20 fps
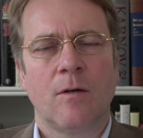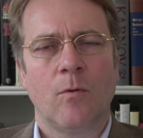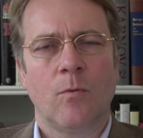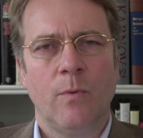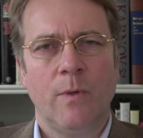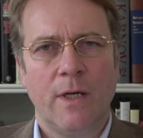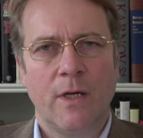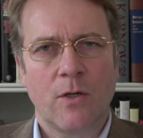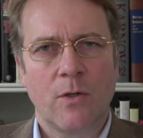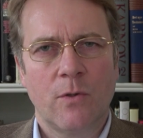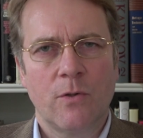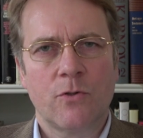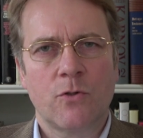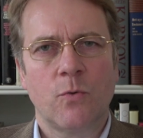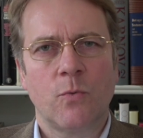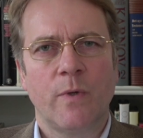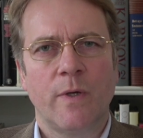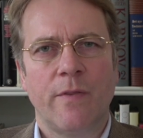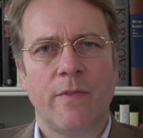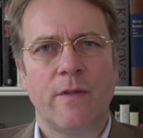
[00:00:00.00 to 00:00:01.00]
We are going to
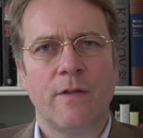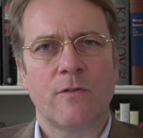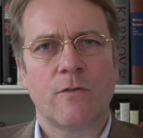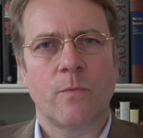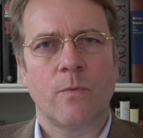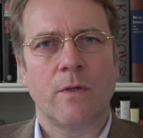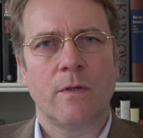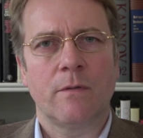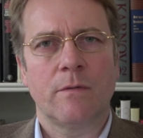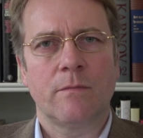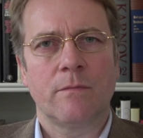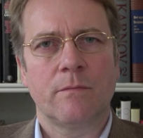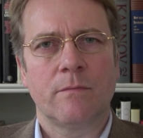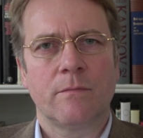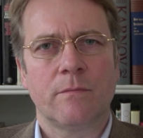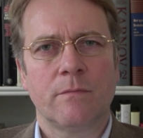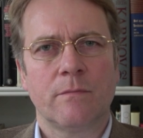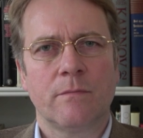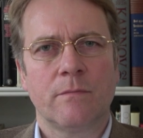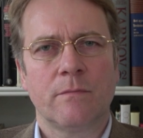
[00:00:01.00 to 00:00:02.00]
win this one.
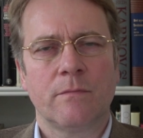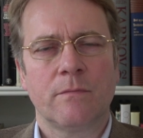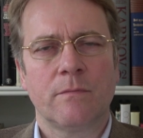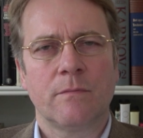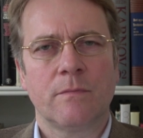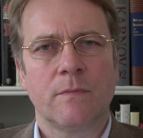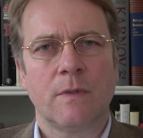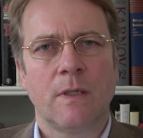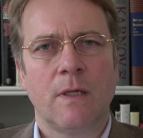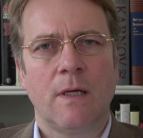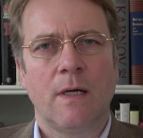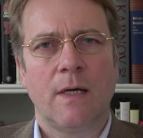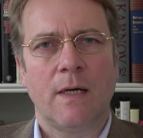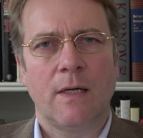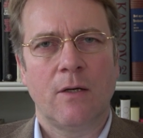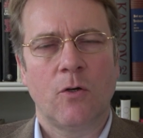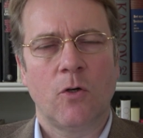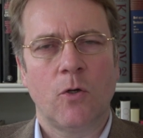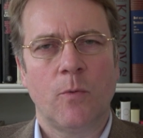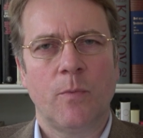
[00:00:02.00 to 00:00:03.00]

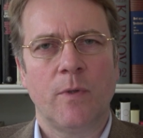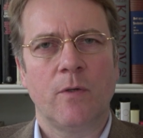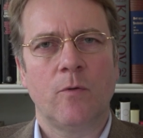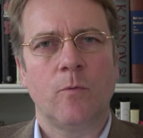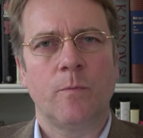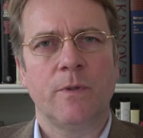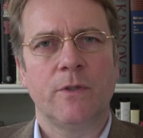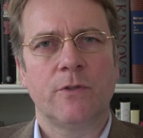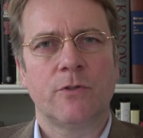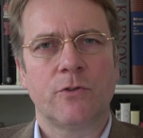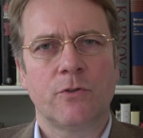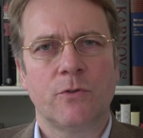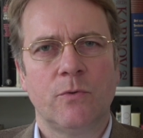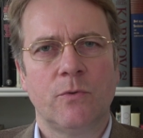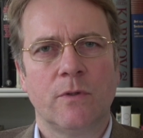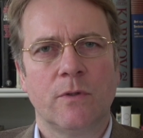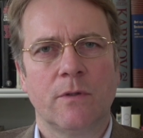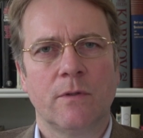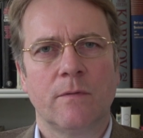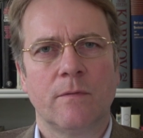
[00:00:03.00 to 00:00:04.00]
I hope it will be
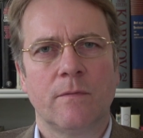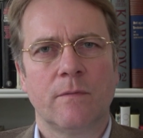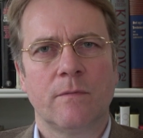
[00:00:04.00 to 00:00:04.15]
sooner